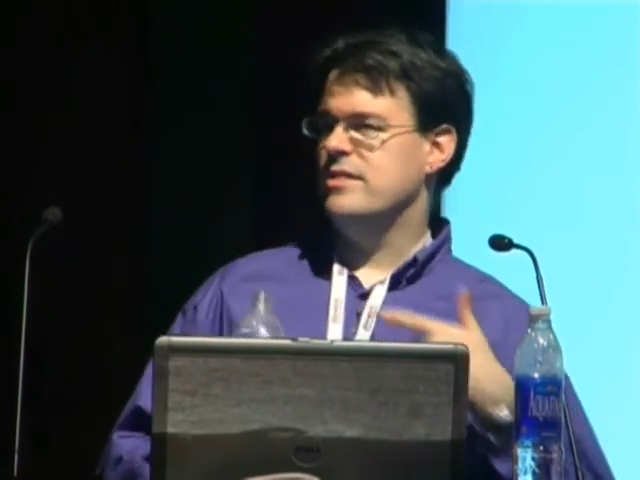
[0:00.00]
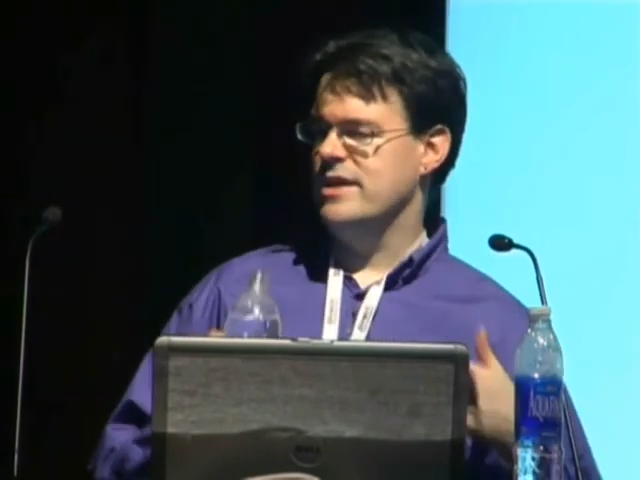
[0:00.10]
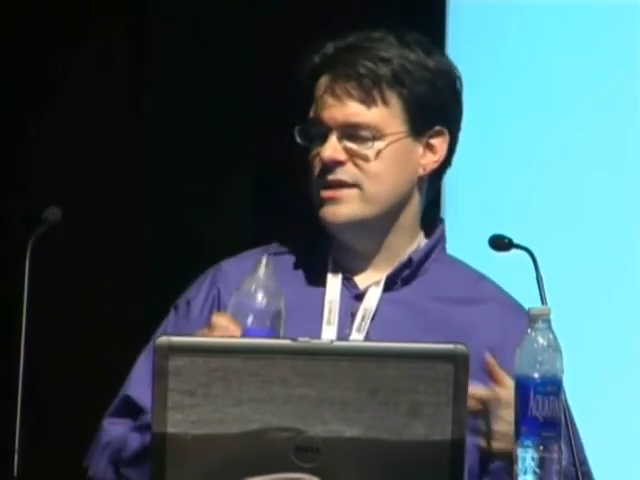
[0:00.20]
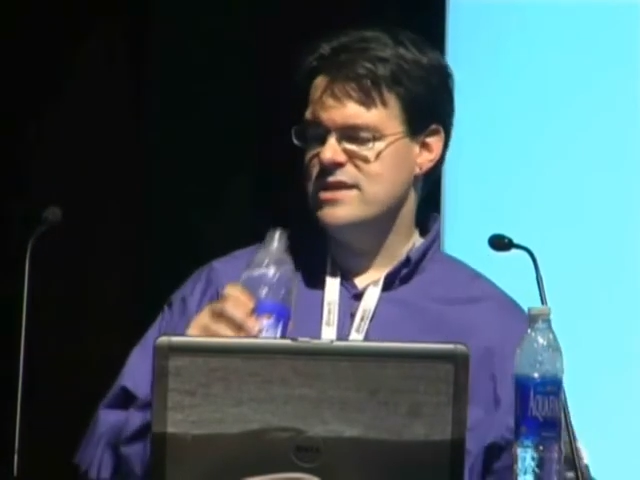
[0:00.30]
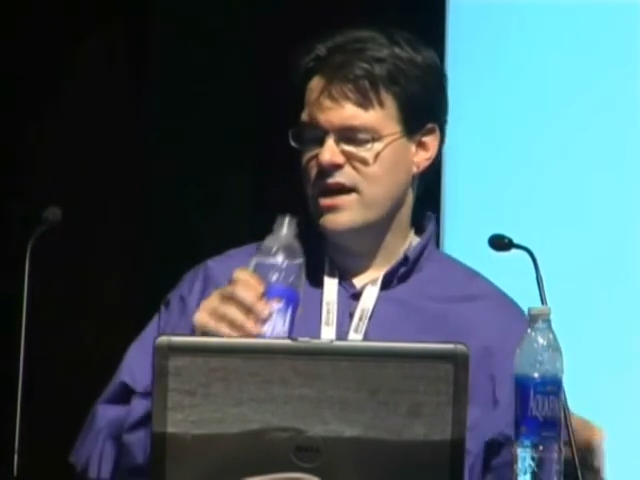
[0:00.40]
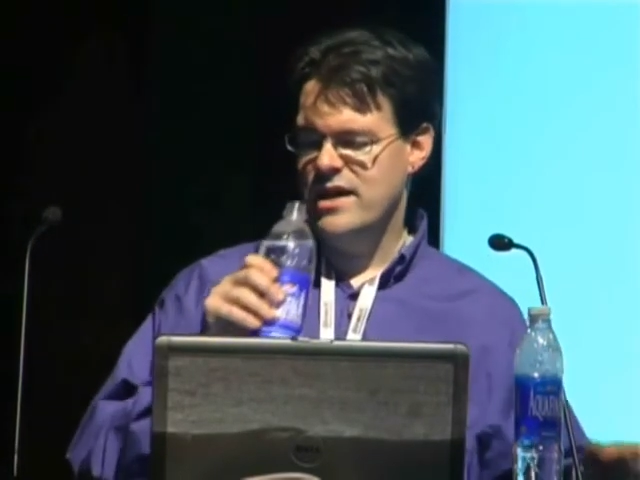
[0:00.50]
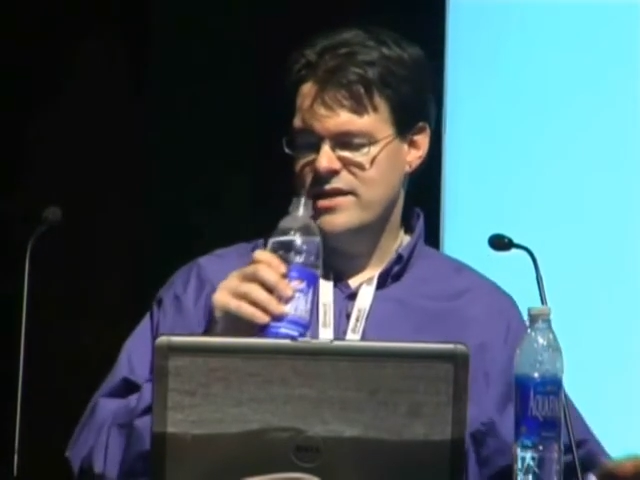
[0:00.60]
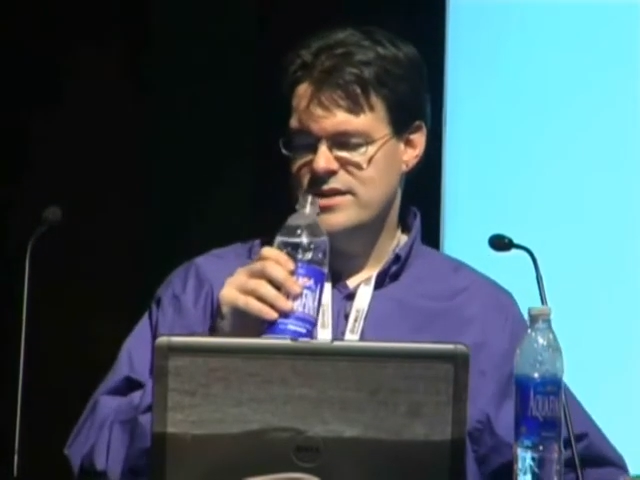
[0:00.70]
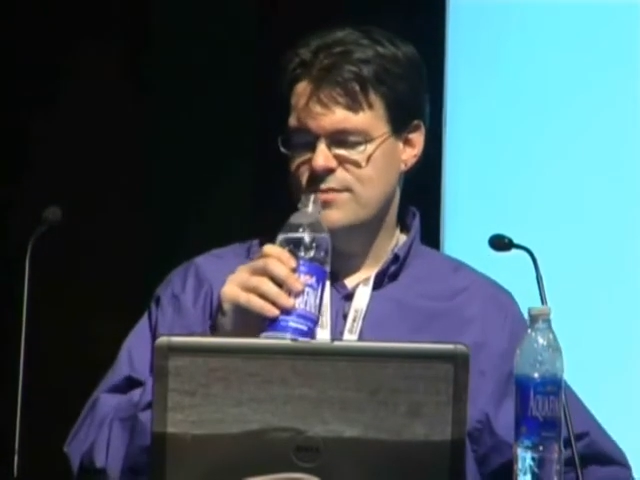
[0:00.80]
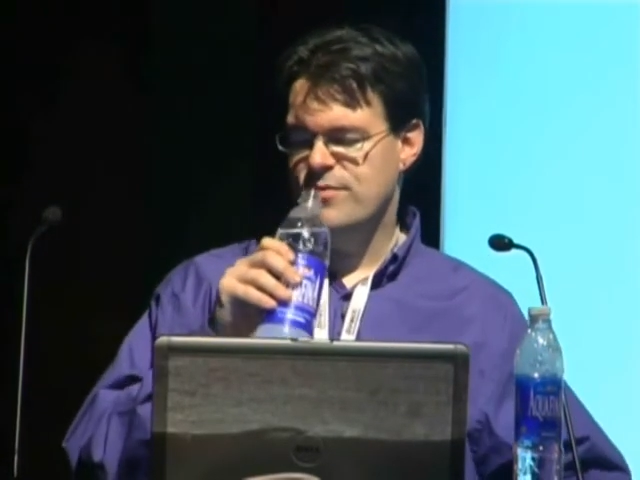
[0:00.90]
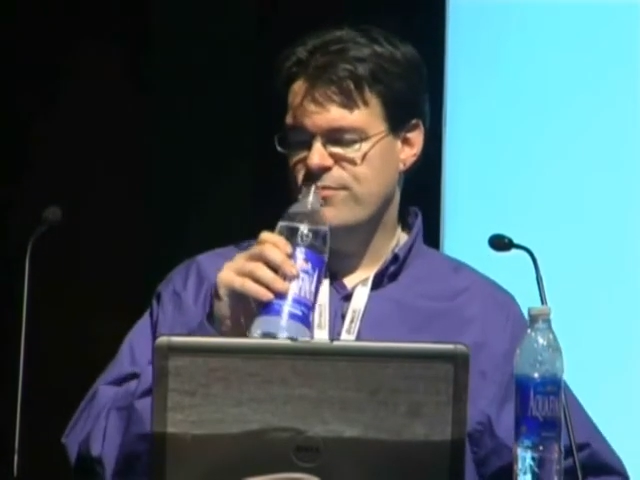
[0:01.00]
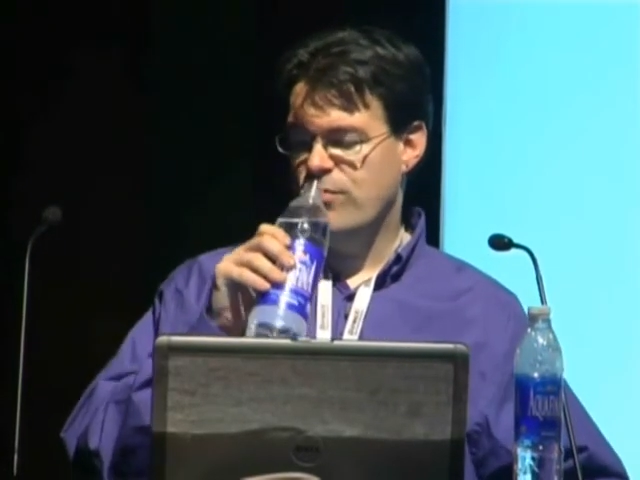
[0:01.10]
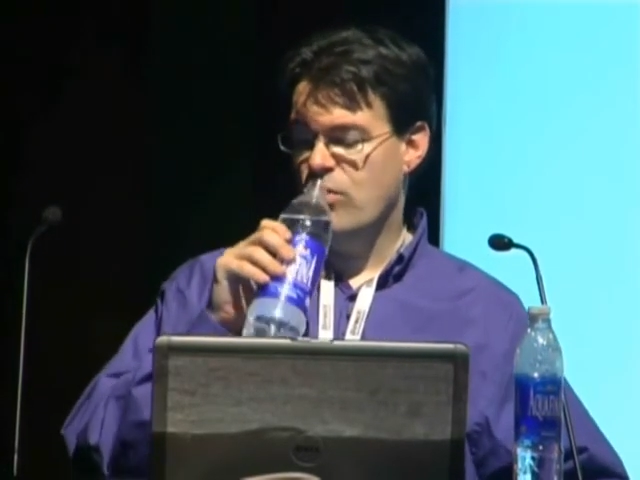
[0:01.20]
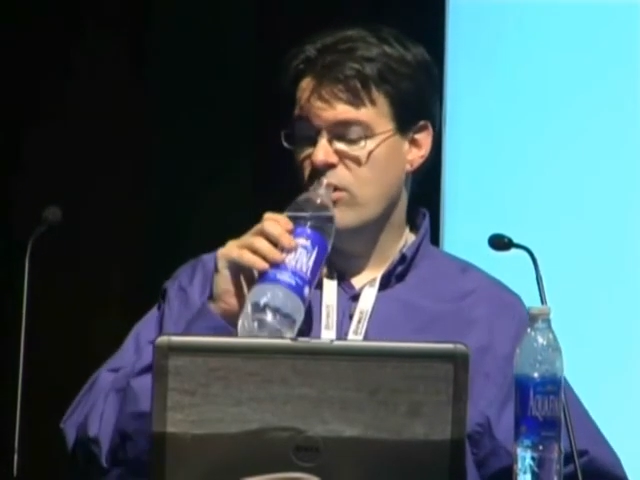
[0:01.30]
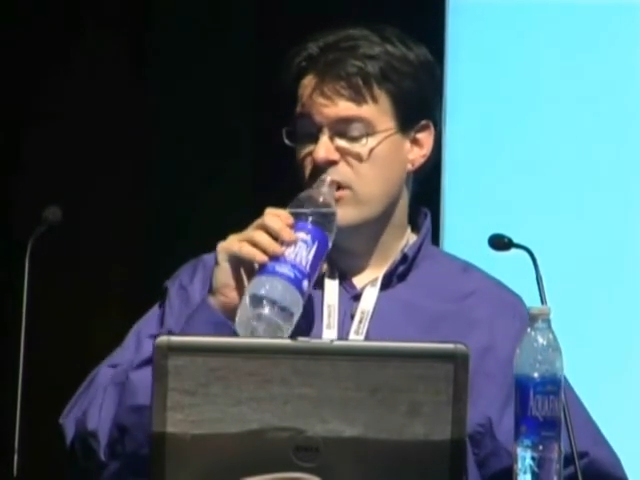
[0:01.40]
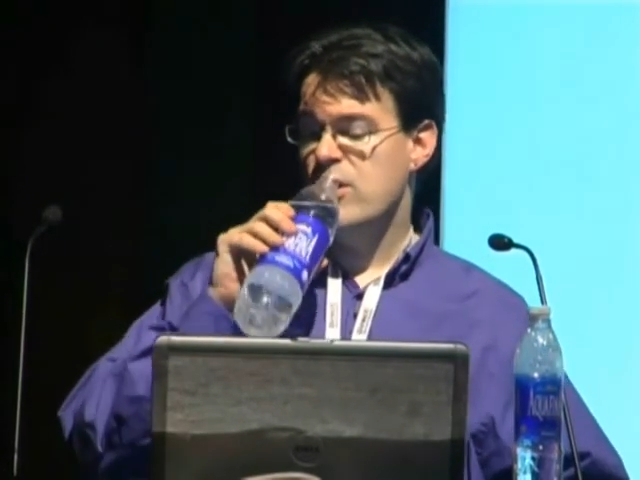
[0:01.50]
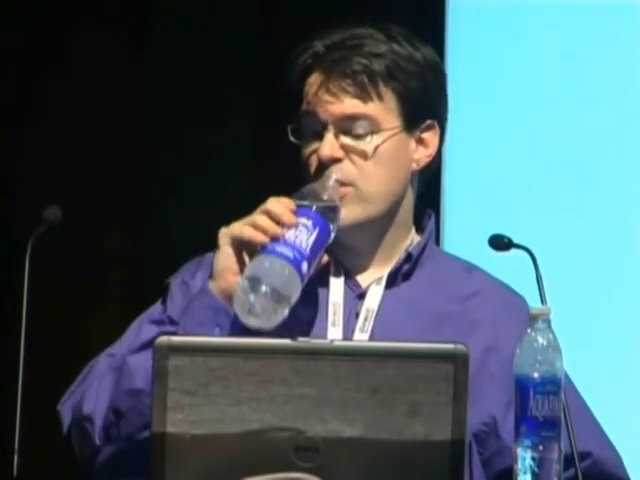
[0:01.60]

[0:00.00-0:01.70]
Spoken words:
the things I did before,